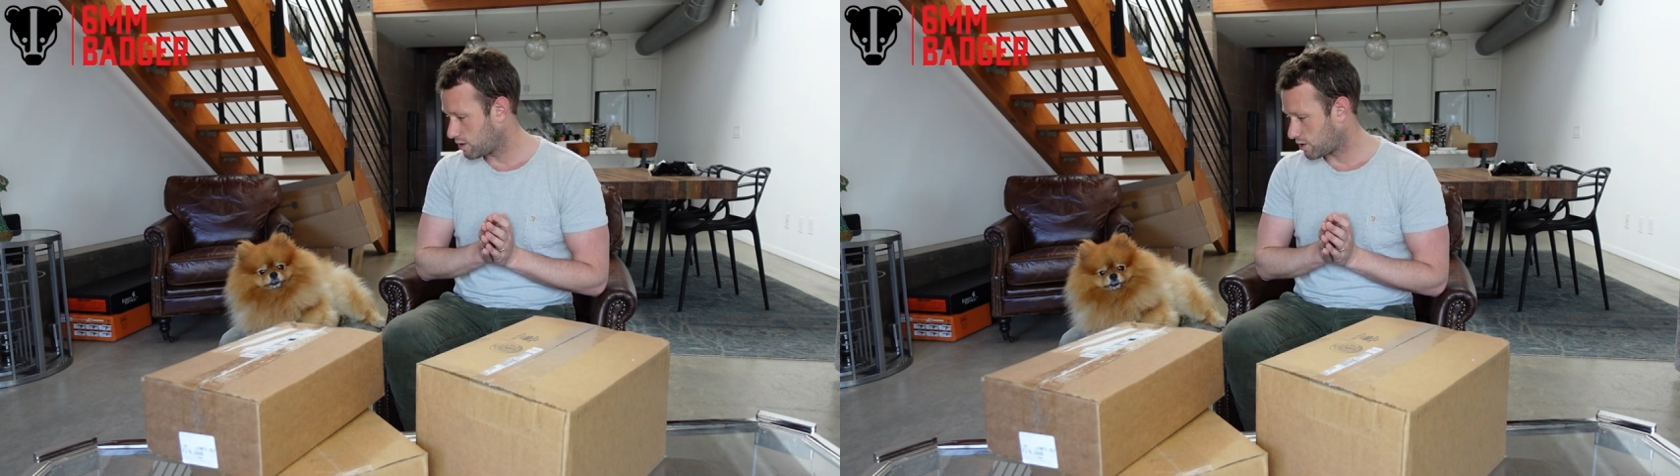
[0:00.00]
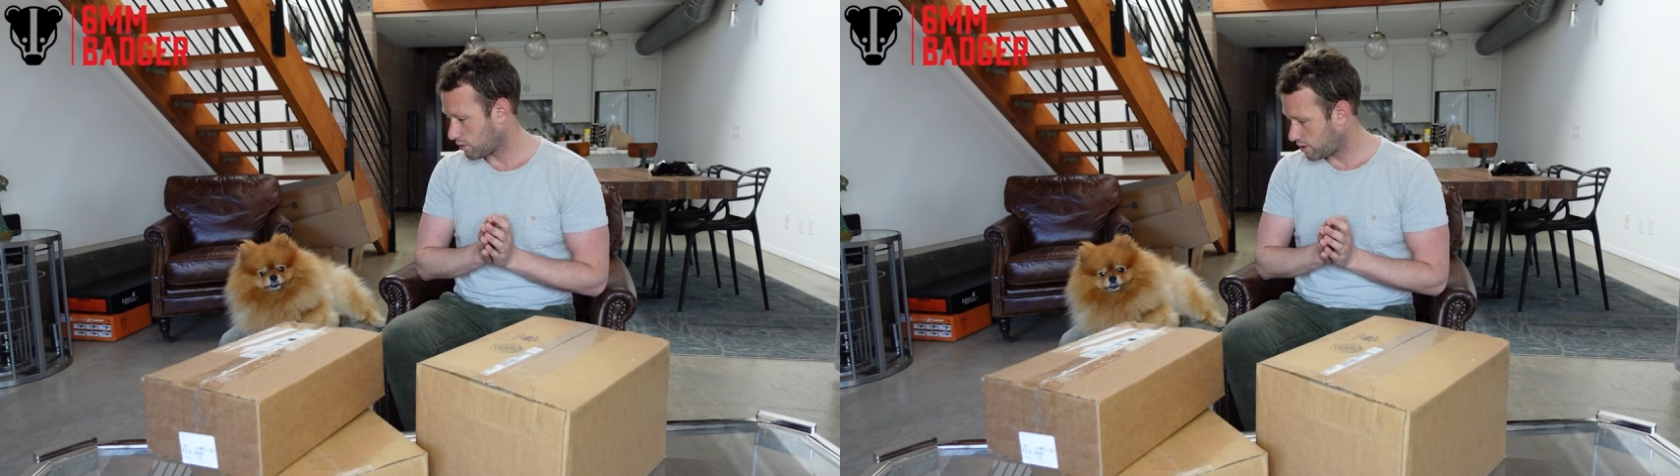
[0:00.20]

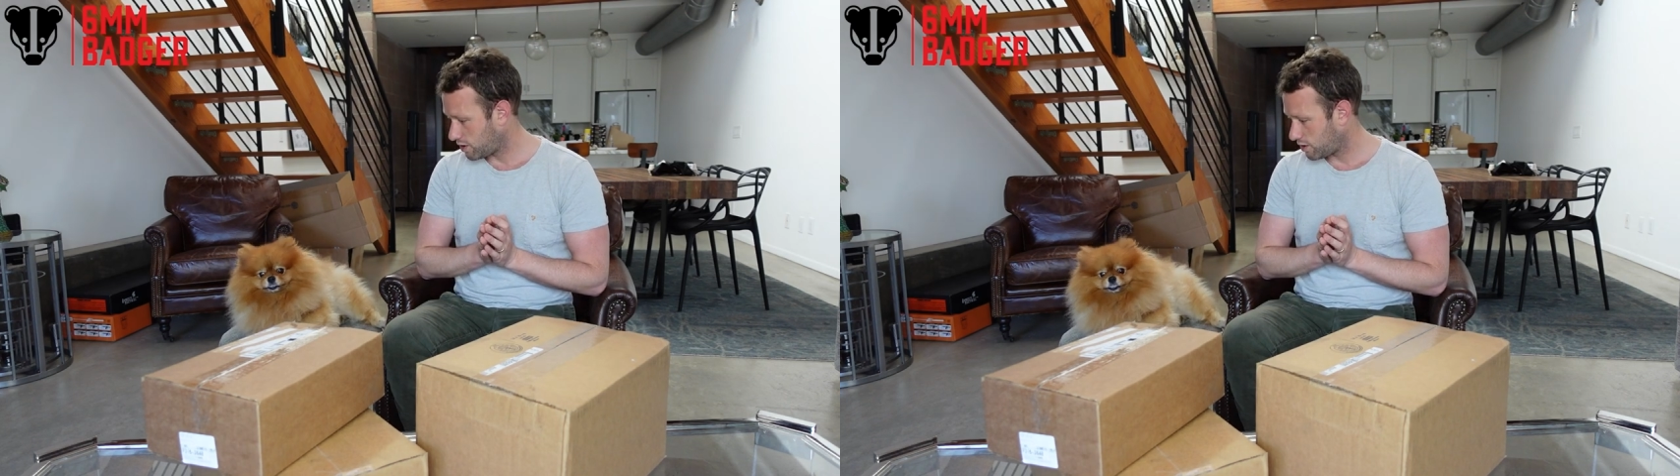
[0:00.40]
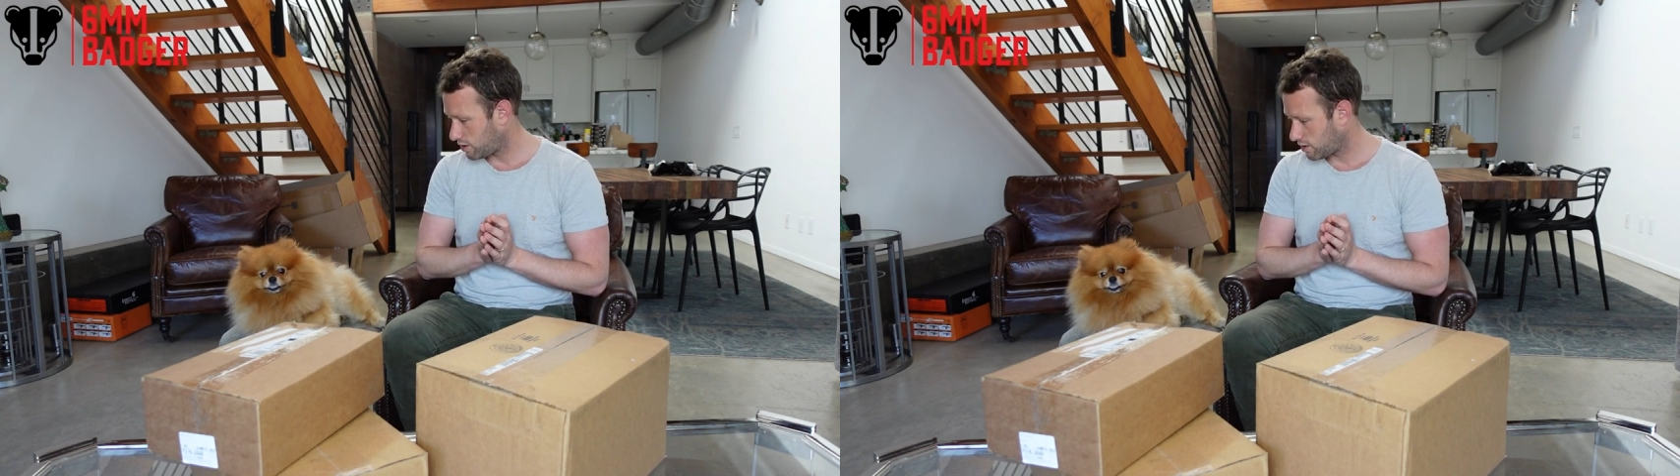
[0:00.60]

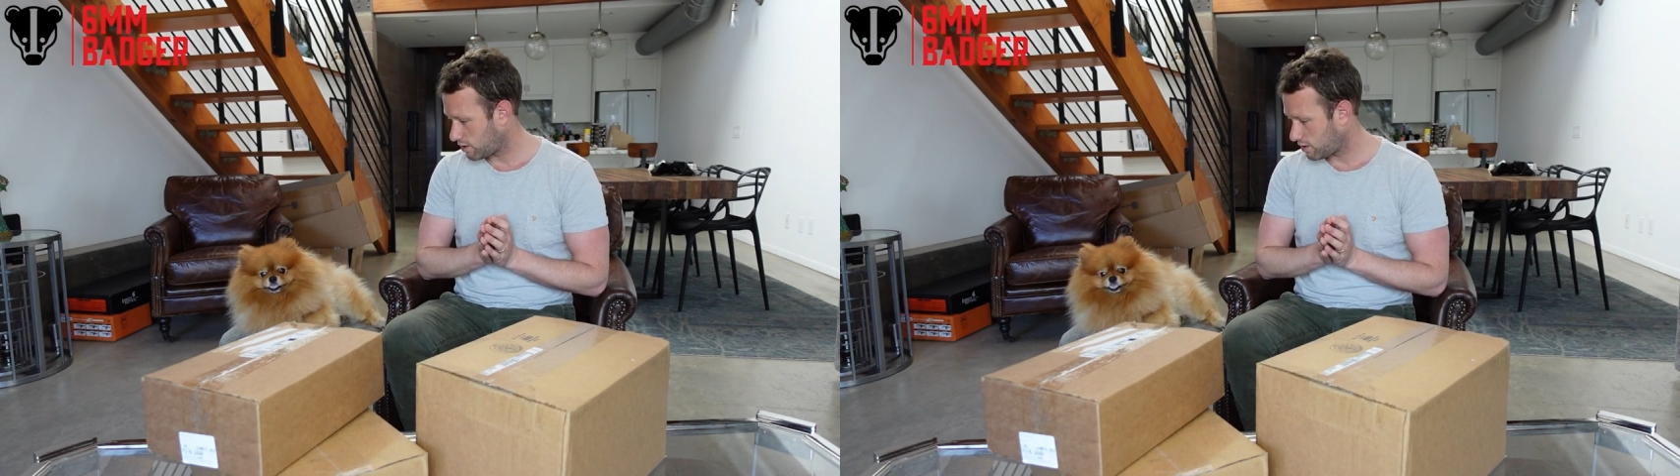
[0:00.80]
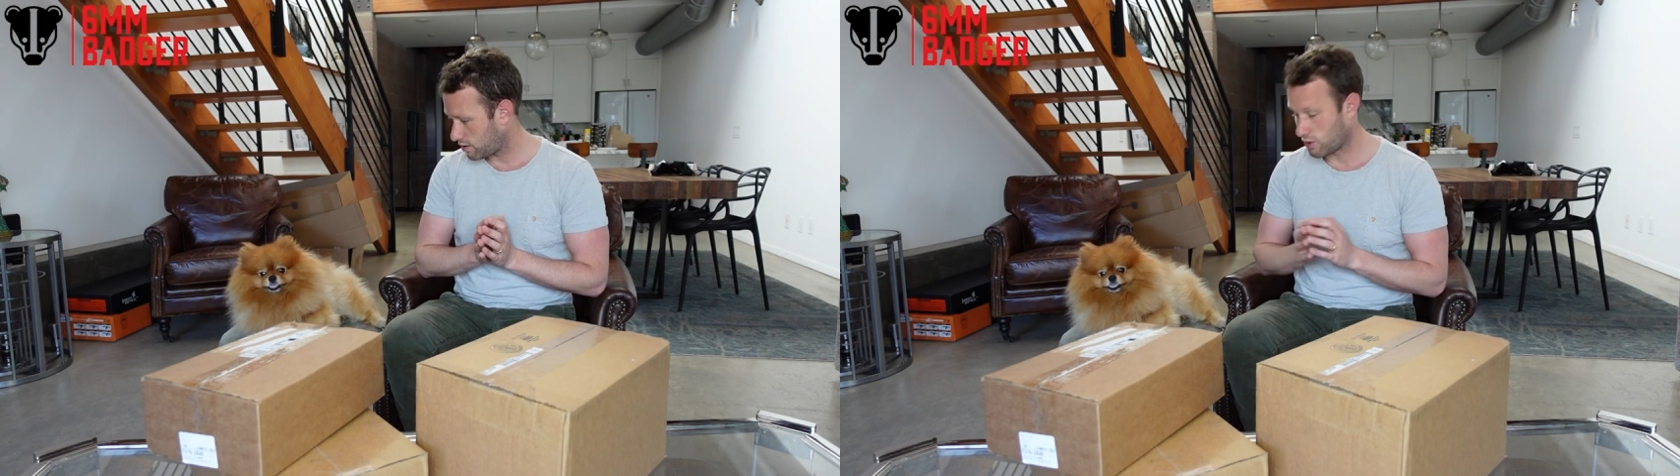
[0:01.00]
George?
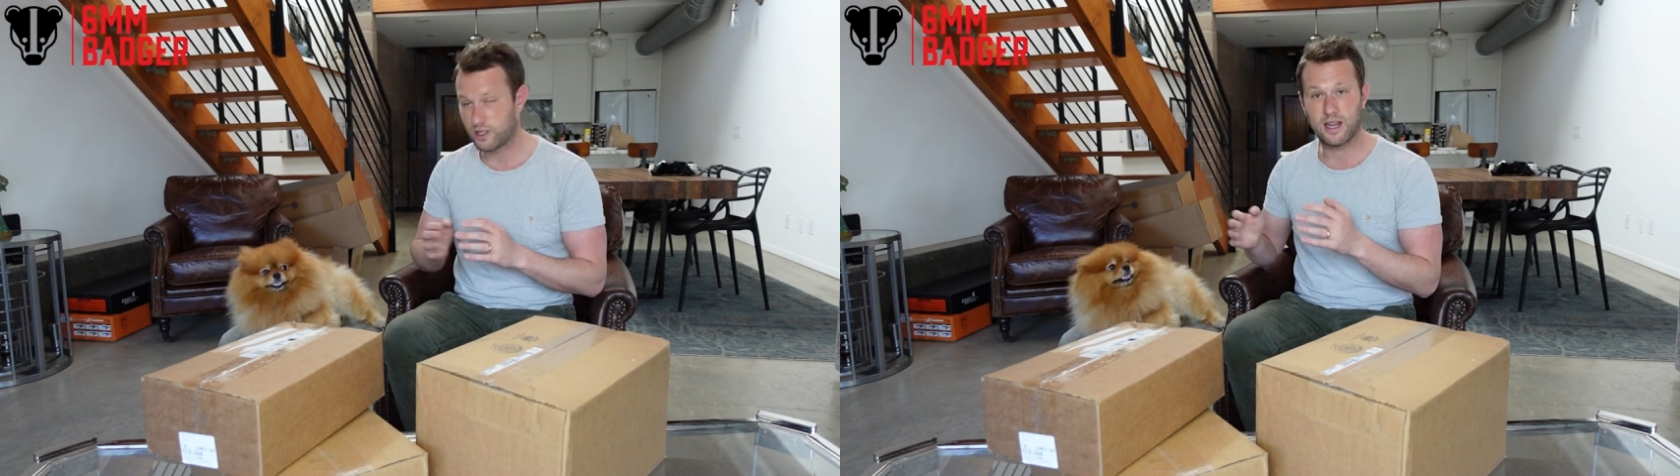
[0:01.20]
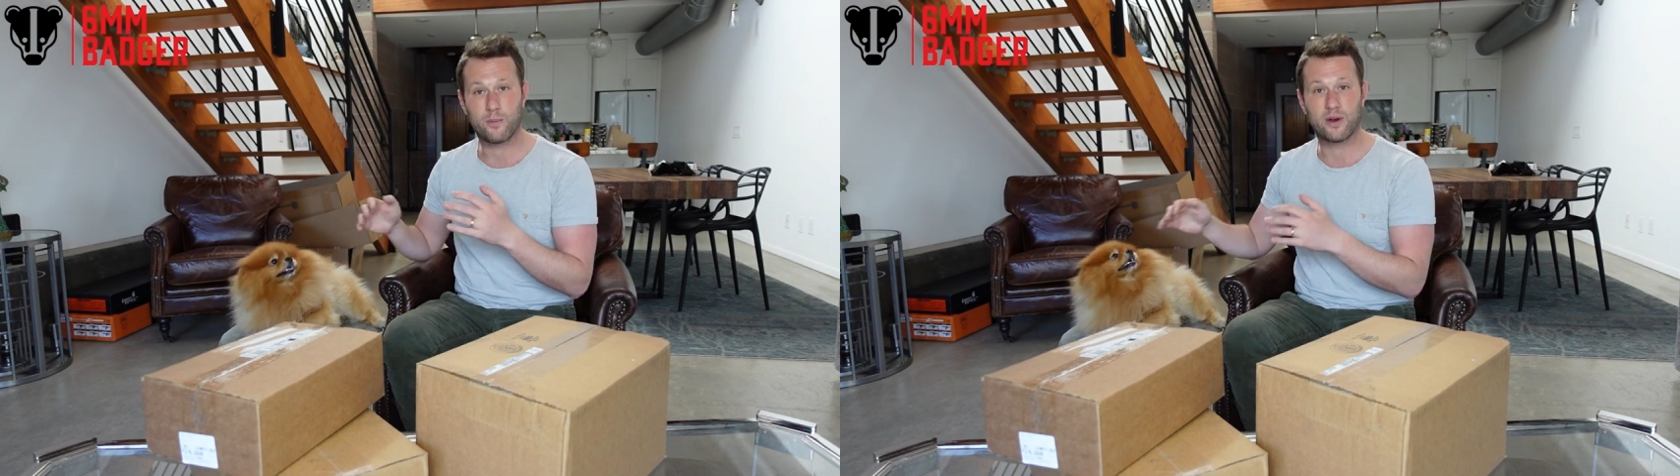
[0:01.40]
George
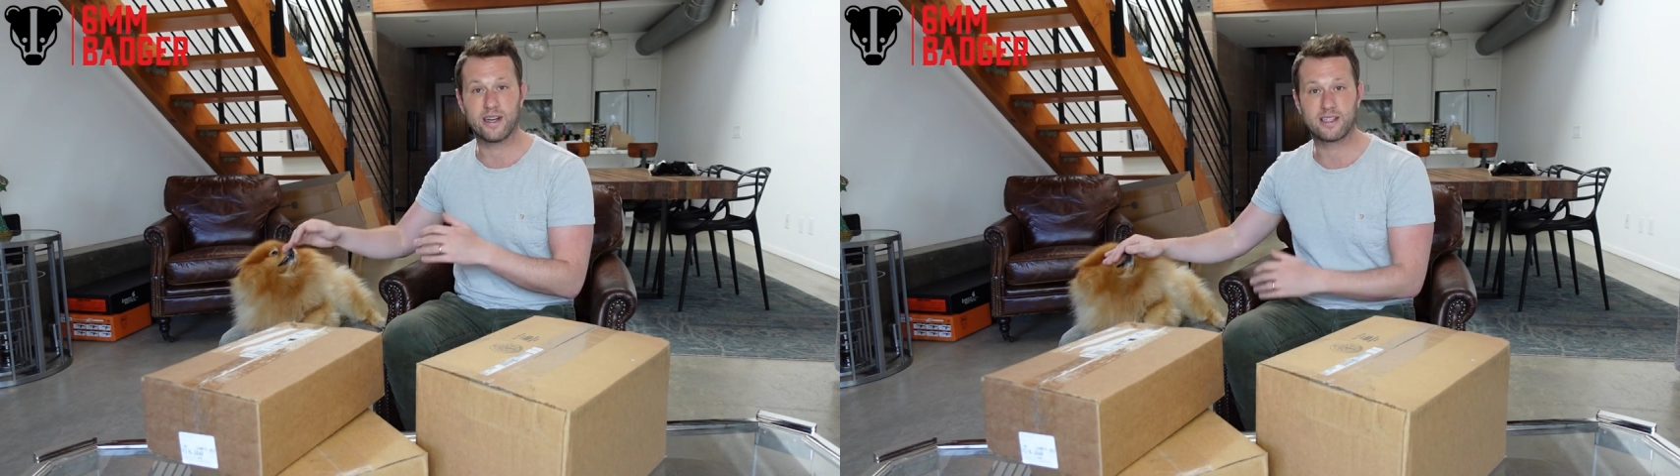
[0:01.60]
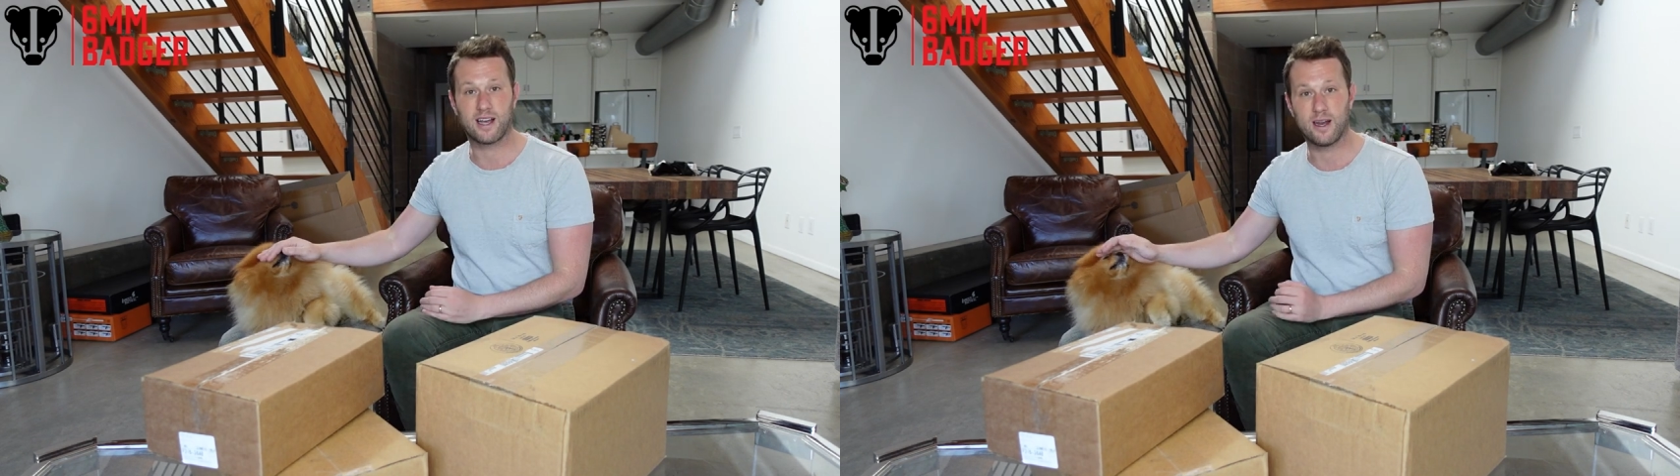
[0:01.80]
is getting pretty
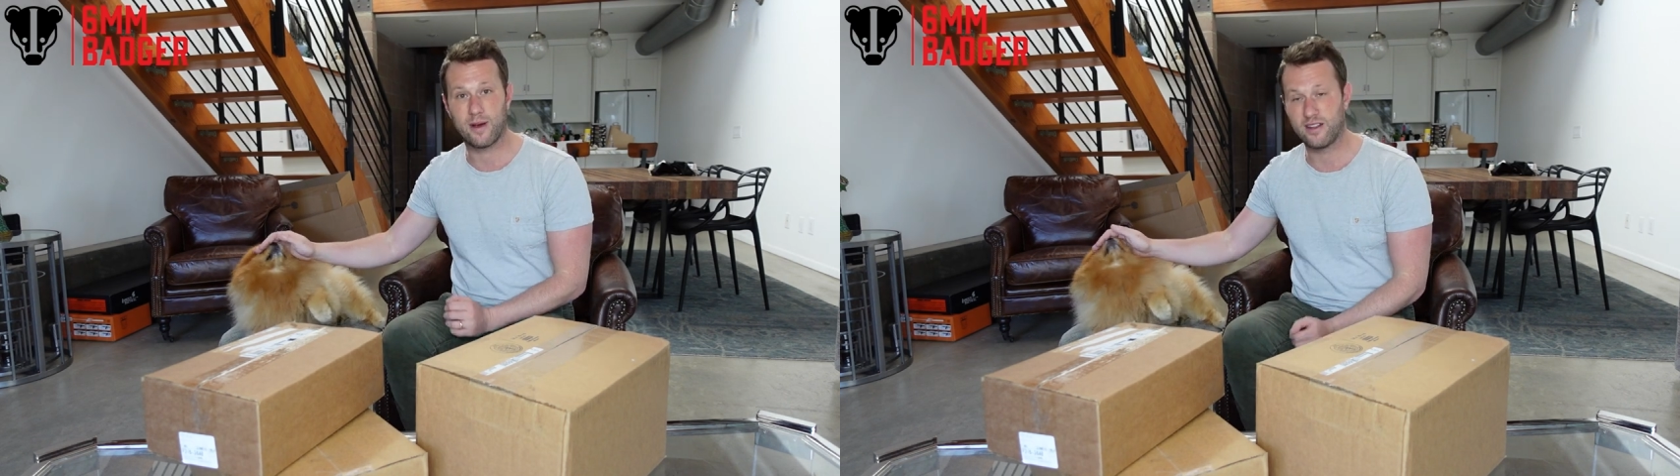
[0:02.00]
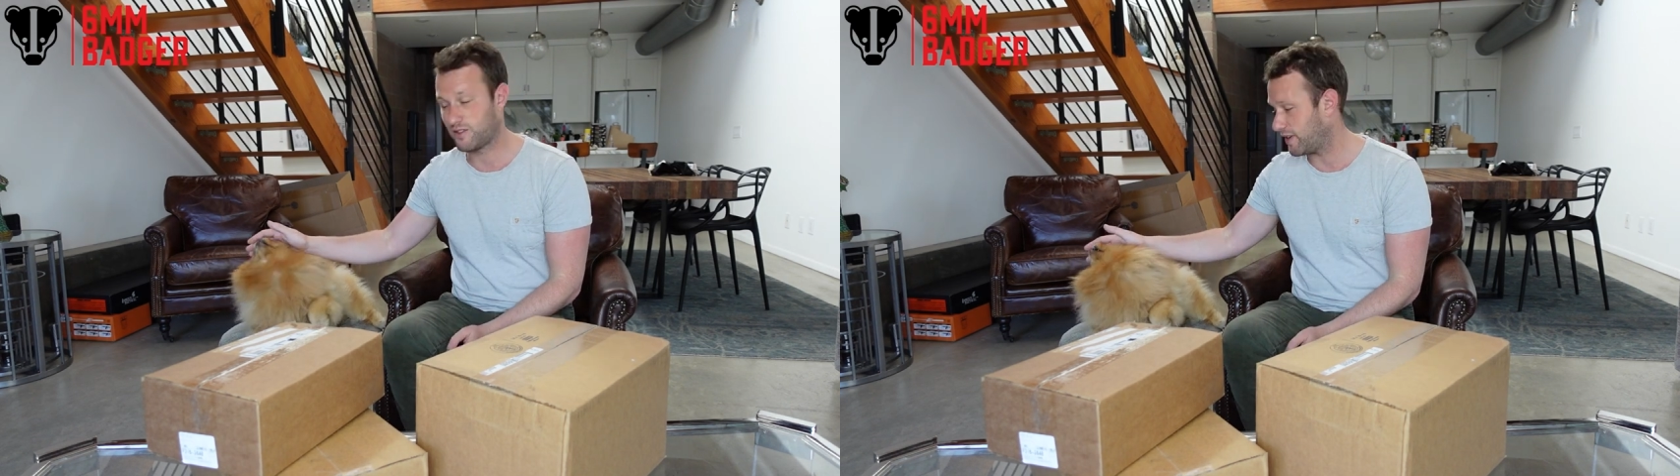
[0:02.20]
excited
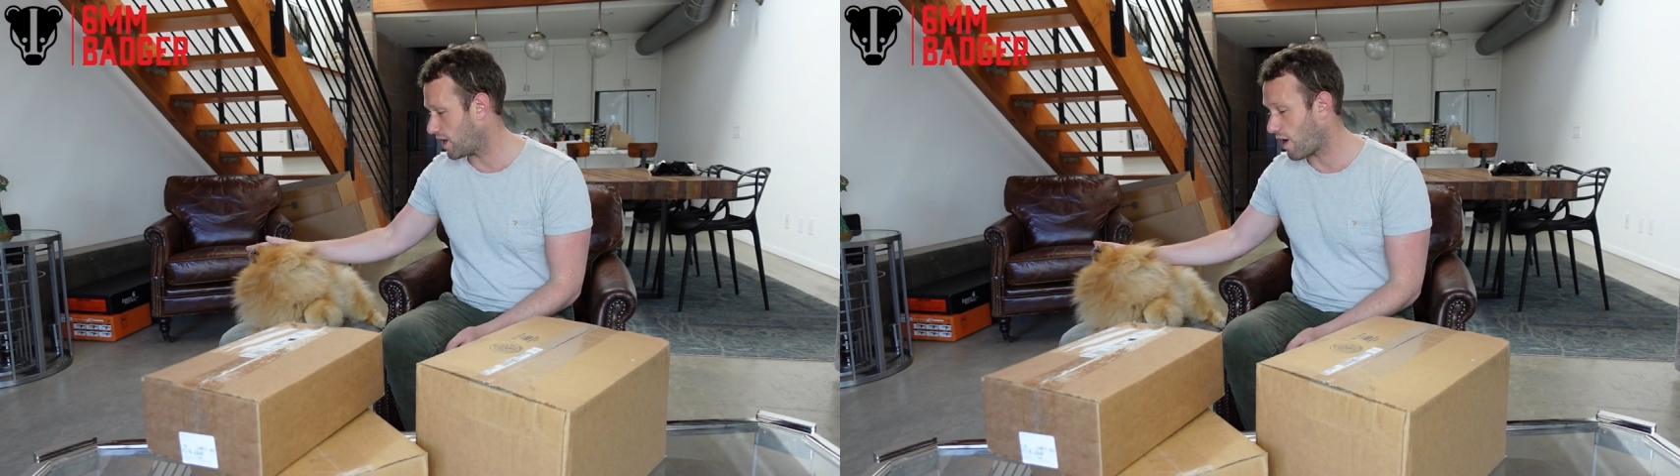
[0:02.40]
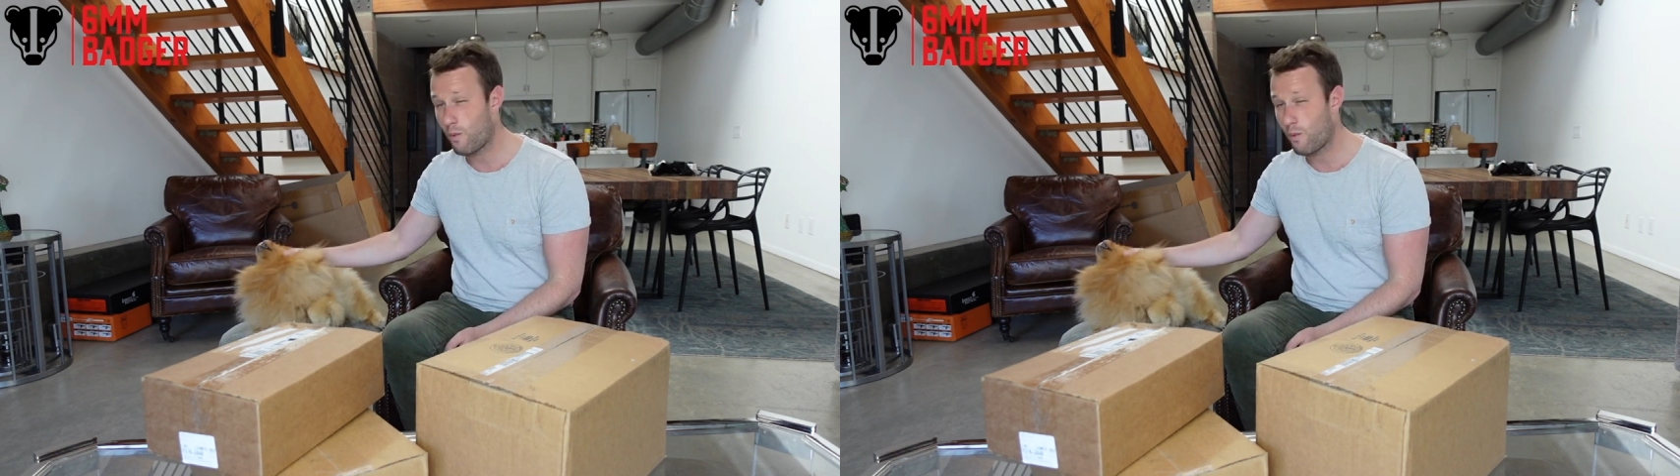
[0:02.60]
about this video.